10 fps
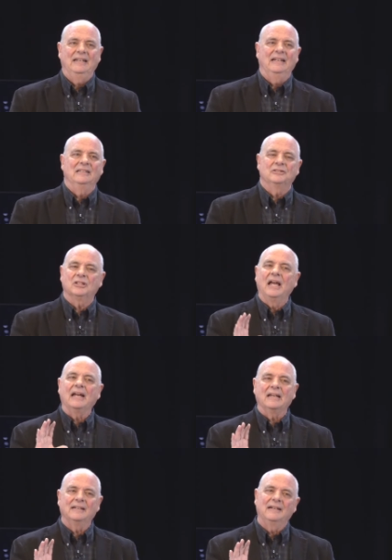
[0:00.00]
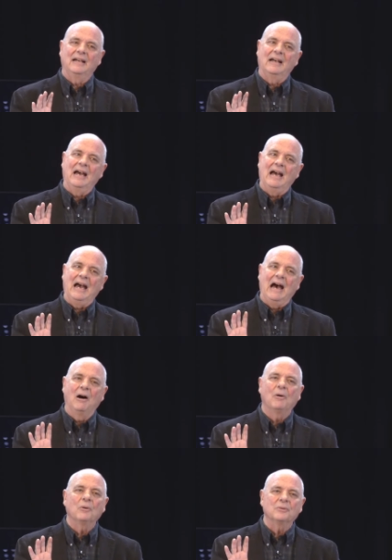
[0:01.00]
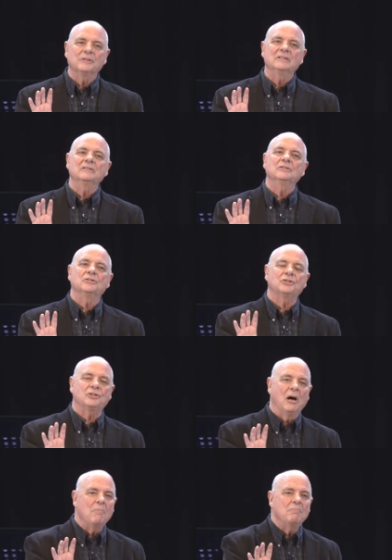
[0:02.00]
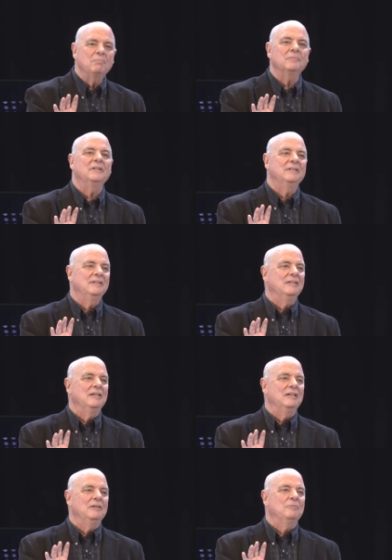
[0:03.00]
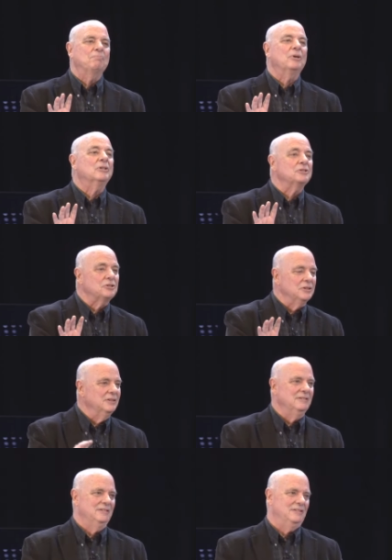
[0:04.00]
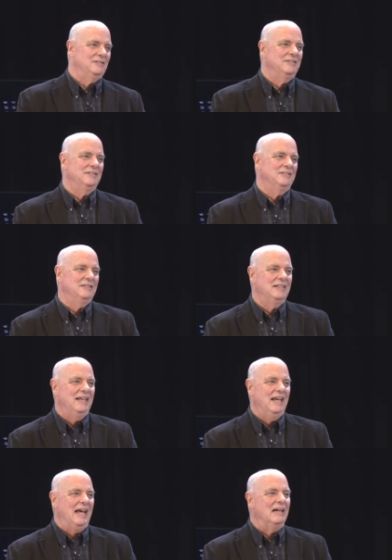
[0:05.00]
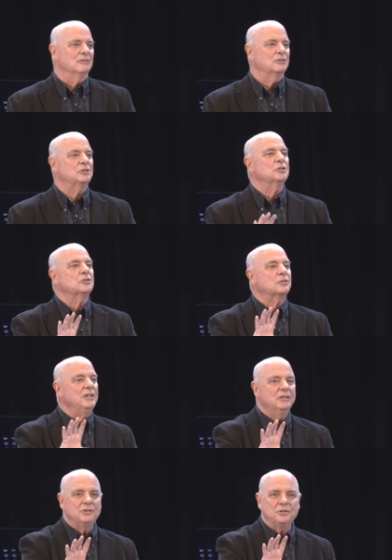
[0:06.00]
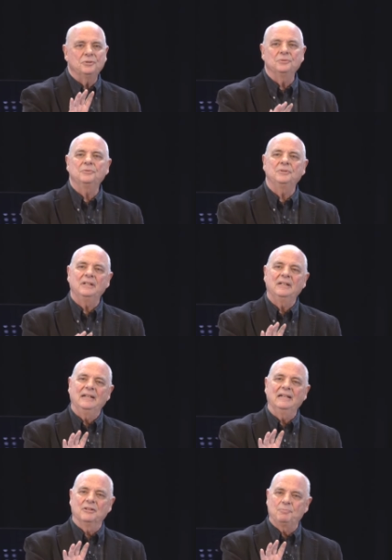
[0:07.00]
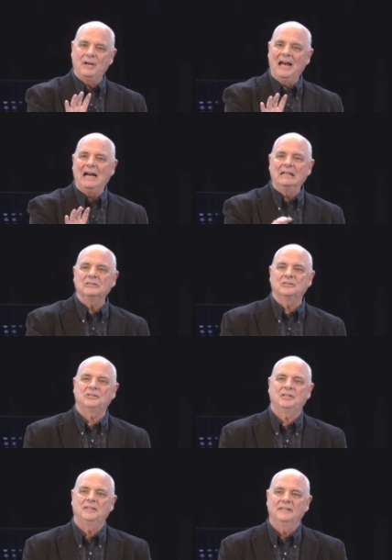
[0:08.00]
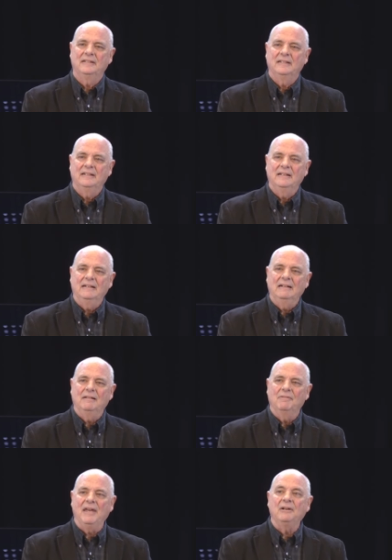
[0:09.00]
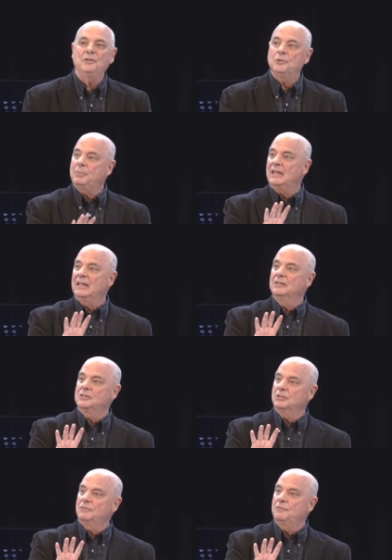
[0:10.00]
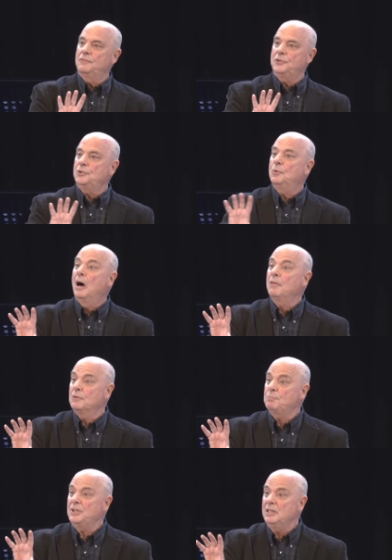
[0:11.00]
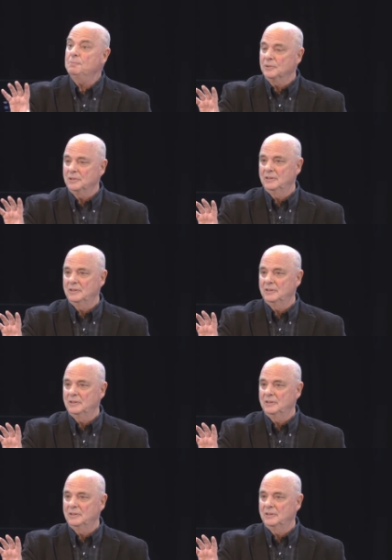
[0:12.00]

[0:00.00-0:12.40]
It's like how some person has treated you in the past, then you begin to view other people